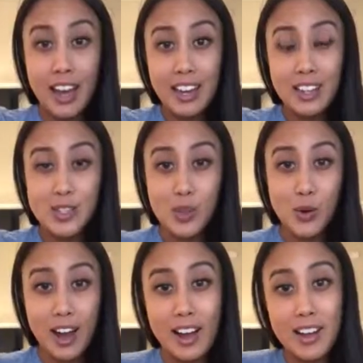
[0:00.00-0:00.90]
Hi,
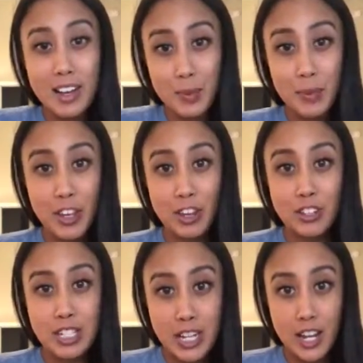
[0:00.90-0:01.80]
so I am
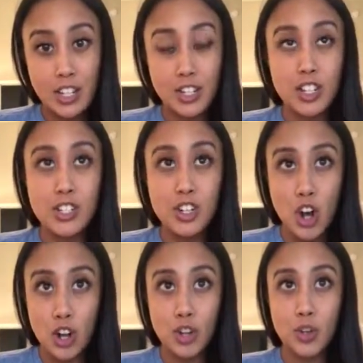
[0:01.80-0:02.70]
here today to just
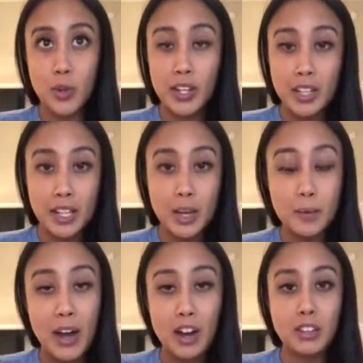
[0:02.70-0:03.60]
talk quickly
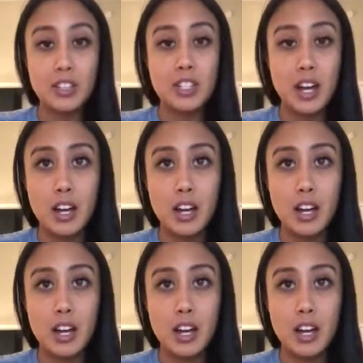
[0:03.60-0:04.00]
about